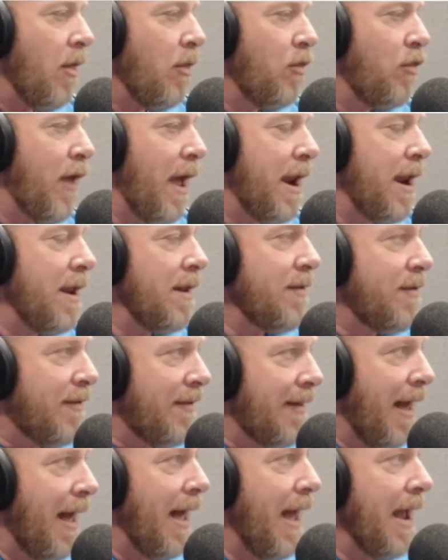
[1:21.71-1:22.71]
they didn't
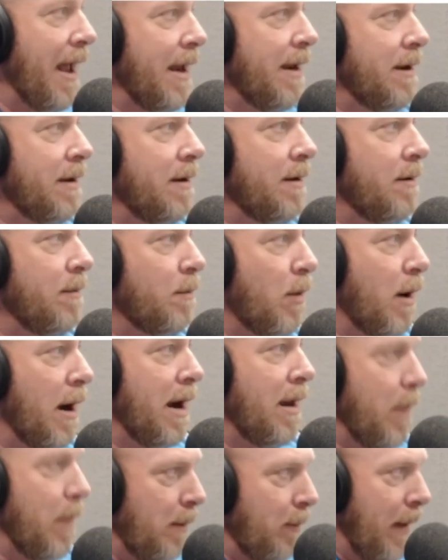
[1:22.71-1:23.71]
sign
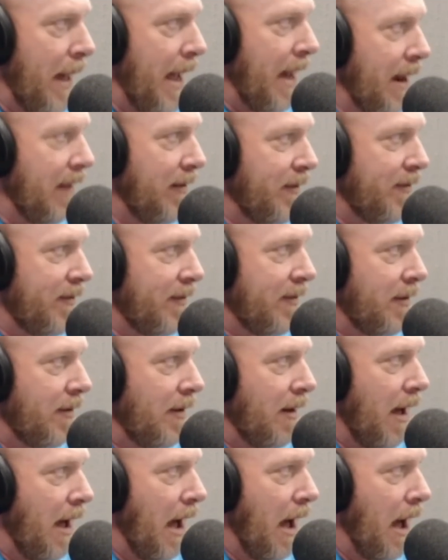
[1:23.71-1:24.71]
brandon mcmanus
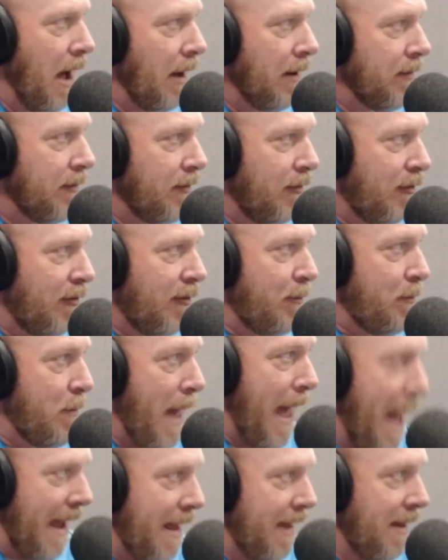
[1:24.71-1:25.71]
on
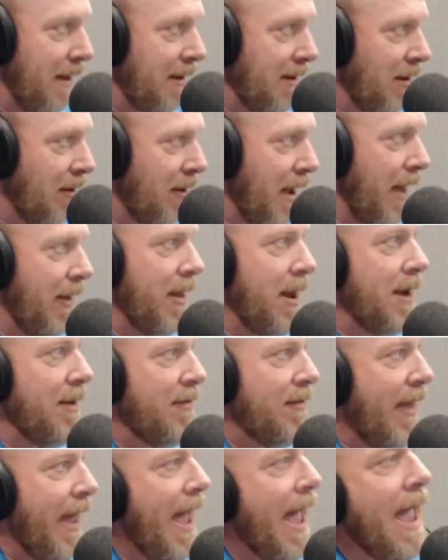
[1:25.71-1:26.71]
spec okay they didn't
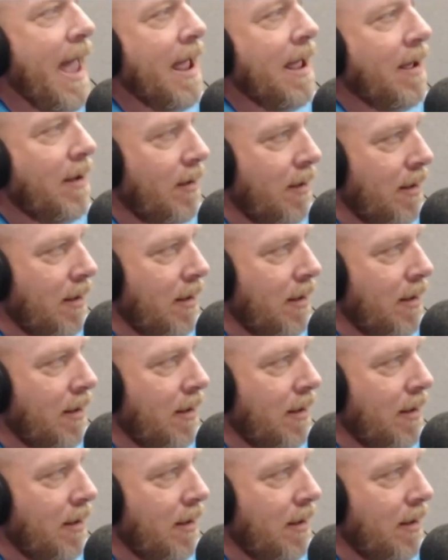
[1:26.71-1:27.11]
say hey